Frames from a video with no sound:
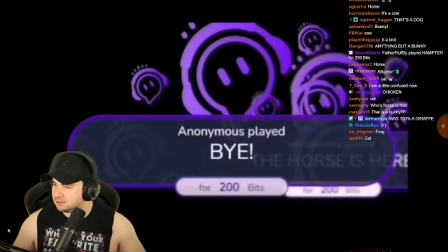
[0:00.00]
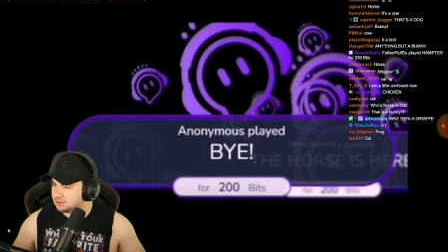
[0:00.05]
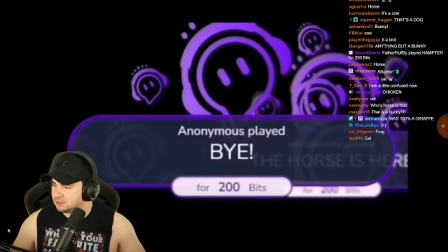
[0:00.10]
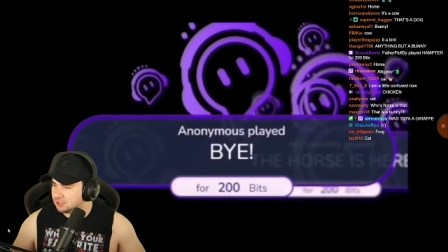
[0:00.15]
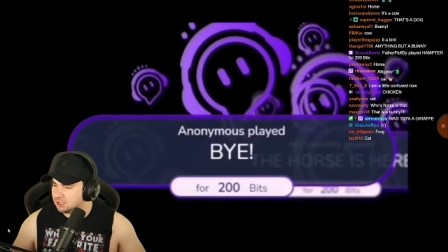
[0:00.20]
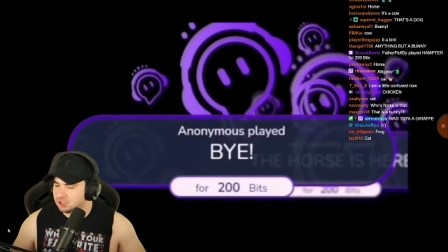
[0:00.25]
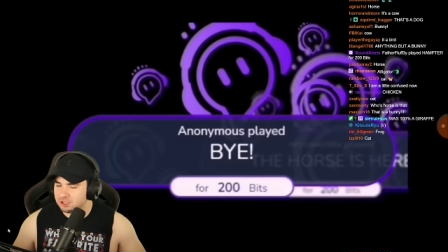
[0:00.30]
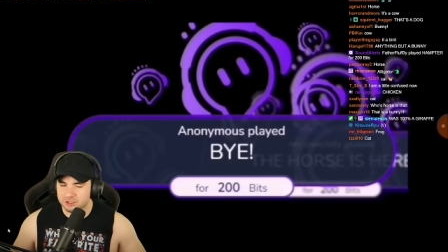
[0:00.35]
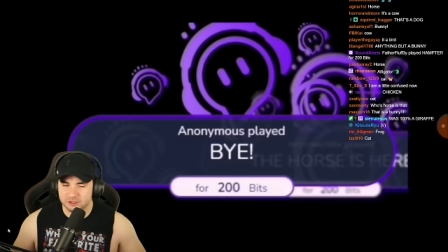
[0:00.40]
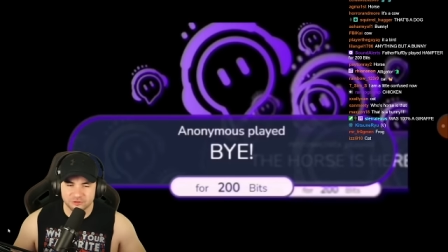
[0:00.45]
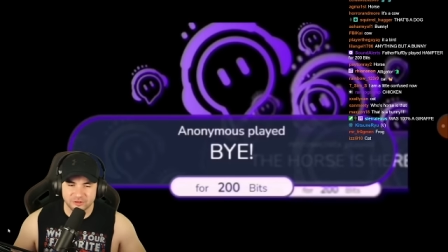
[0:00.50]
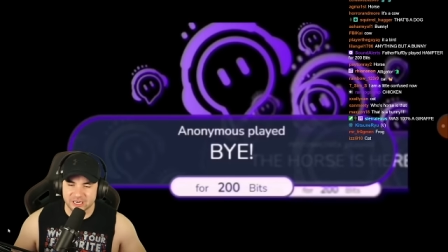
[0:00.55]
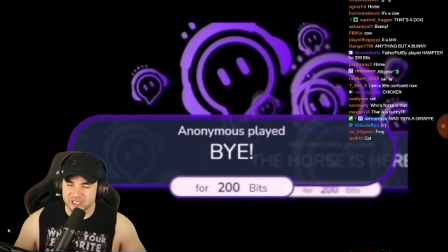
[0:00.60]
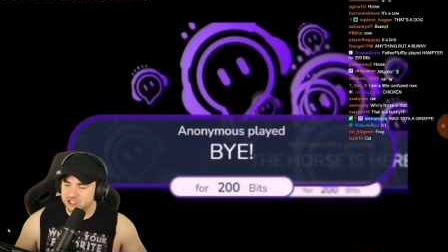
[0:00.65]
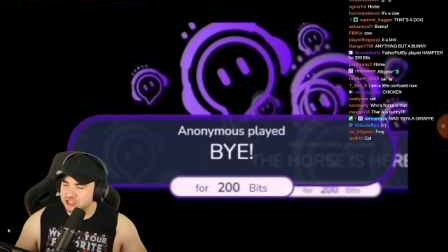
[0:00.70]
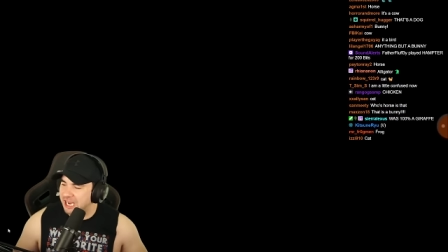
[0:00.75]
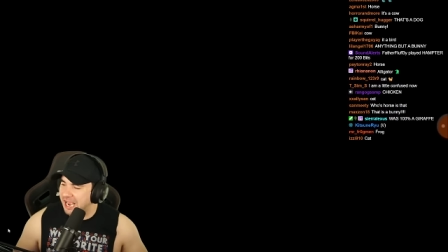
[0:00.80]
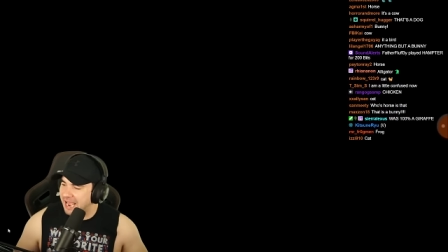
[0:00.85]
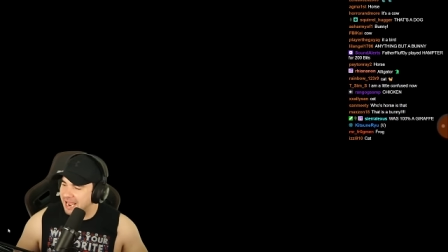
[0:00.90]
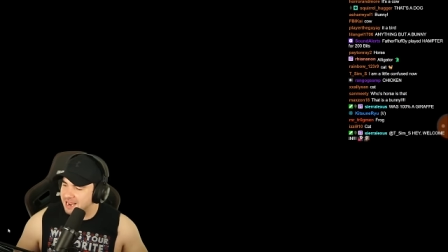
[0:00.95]
great, great
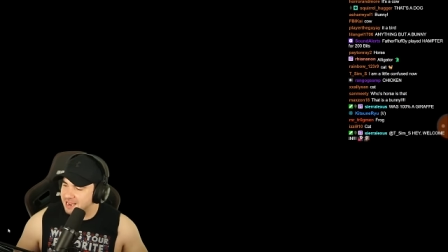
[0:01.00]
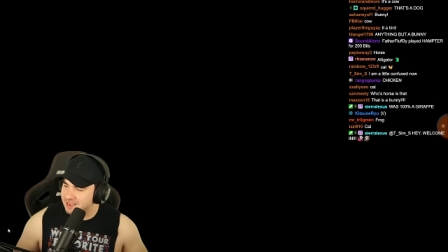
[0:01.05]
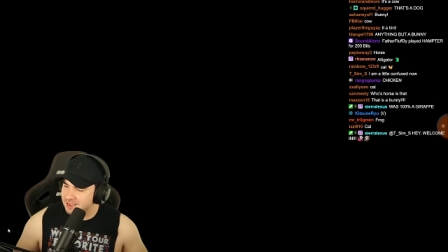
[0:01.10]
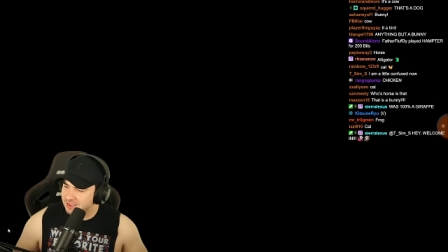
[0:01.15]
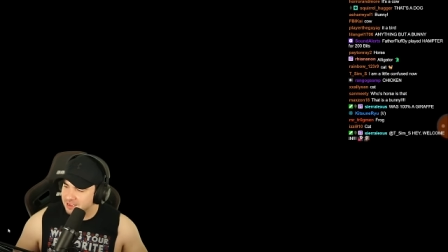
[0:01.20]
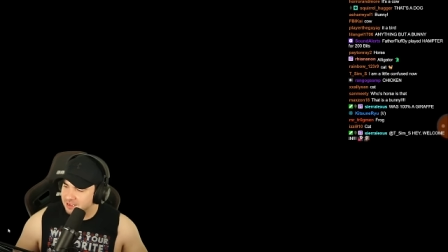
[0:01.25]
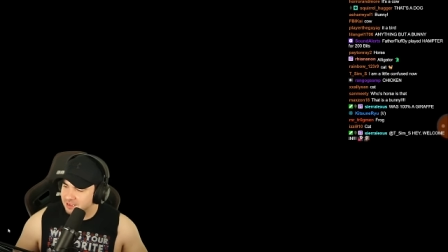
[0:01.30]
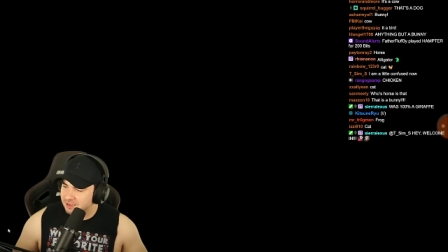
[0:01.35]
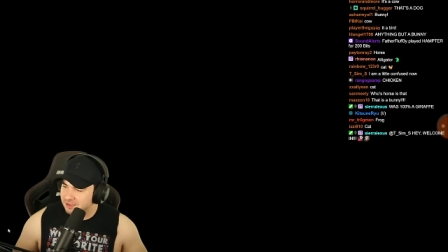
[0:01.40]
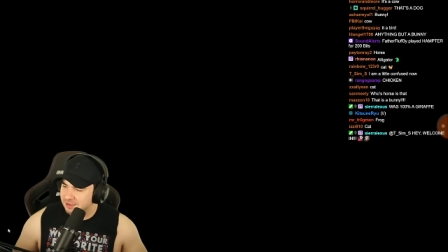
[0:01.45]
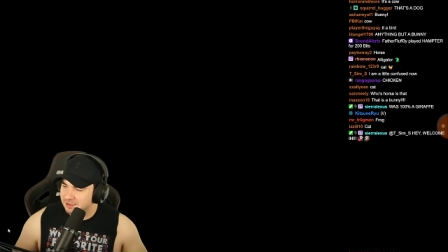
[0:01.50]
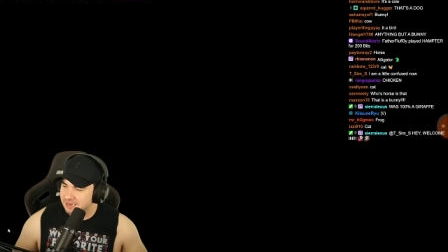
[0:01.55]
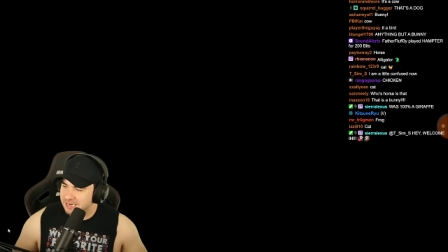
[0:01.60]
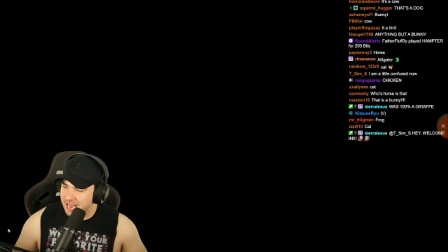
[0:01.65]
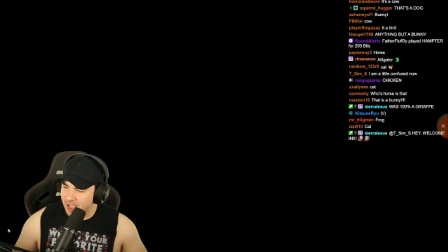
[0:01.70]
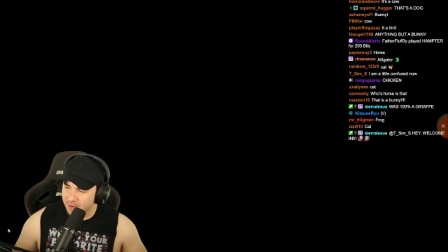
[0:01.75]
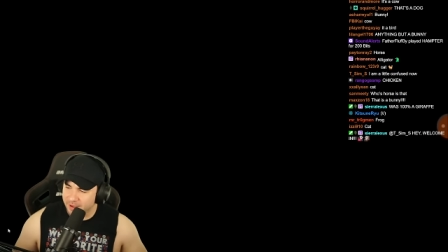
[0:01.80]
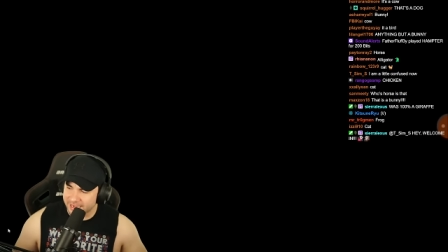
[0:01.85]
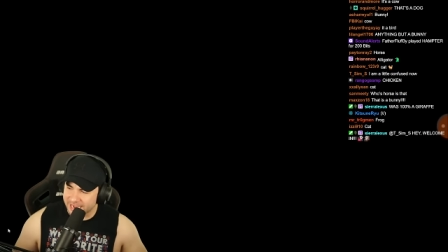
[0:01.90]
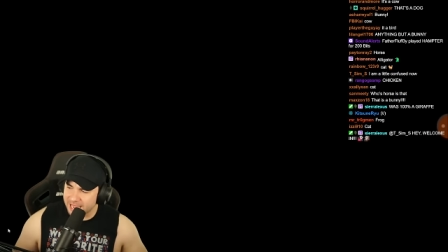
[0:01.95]
chat.
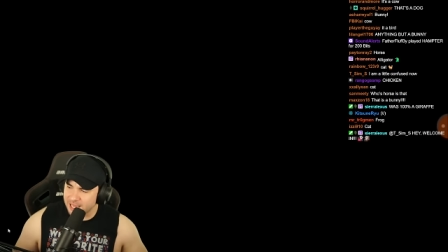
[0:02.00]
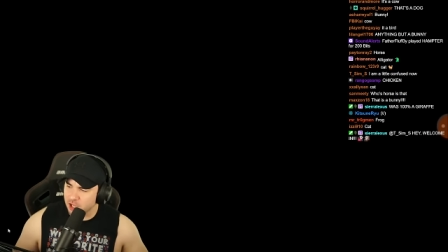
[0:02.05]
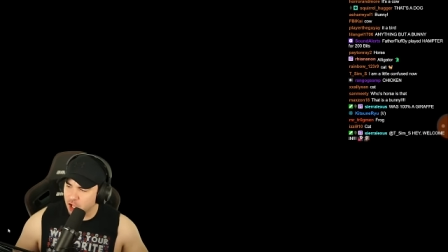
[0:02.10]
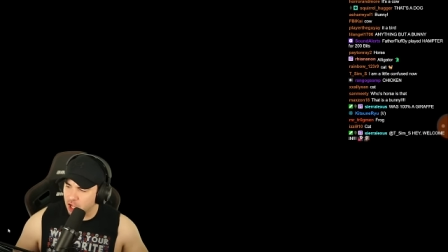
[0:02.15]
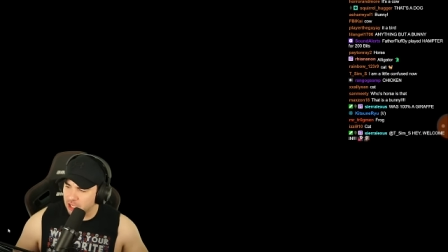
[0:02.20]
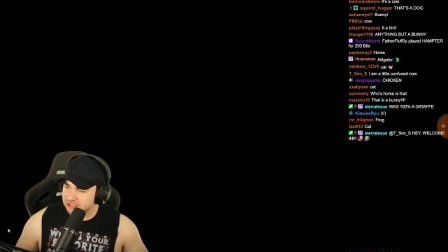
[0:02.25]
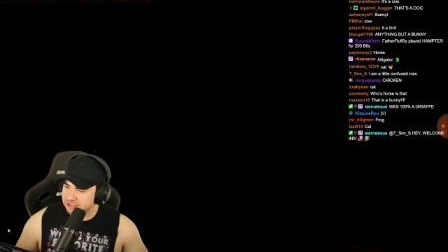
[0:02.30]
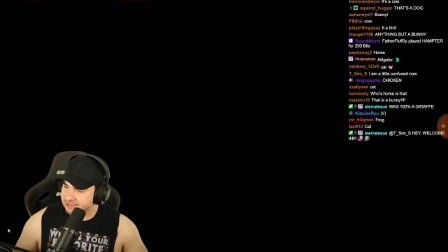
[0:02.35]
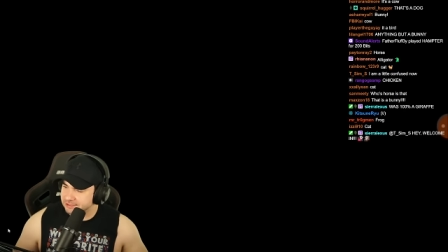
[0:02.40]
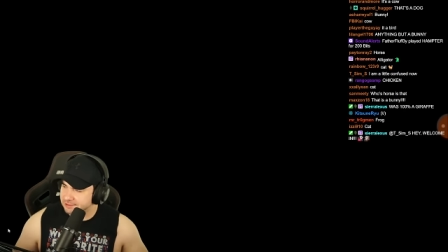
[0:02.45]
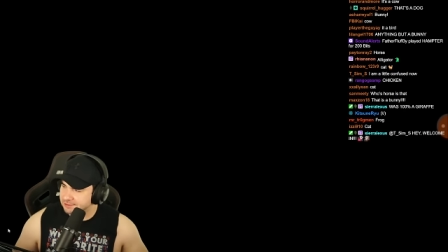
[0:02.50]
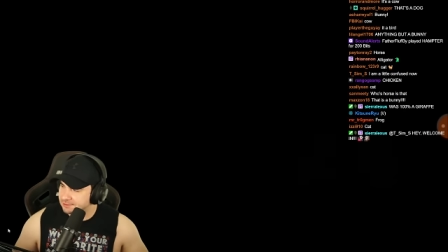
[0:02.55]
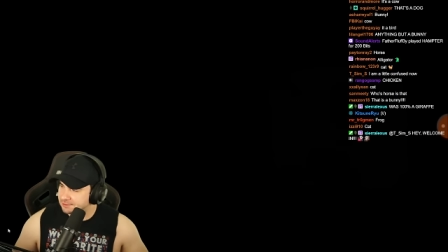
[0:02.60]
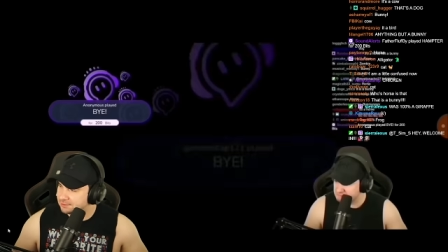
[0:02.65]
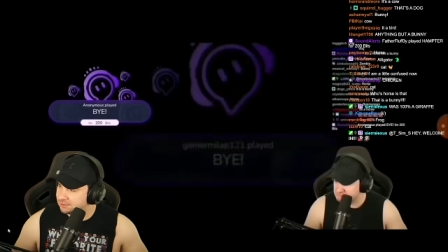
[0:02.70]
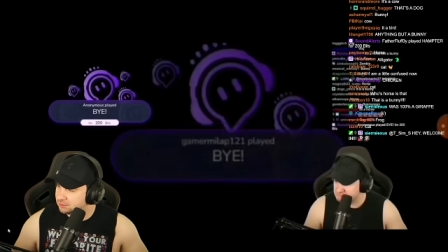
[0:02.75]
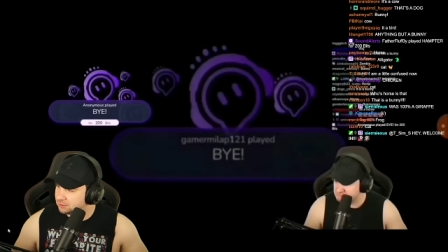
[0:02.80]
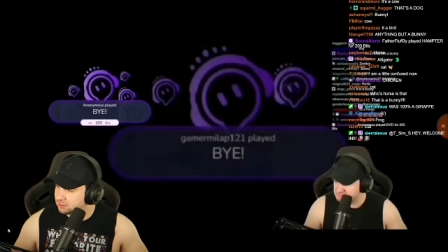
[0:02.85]
Now I got lost. have audio?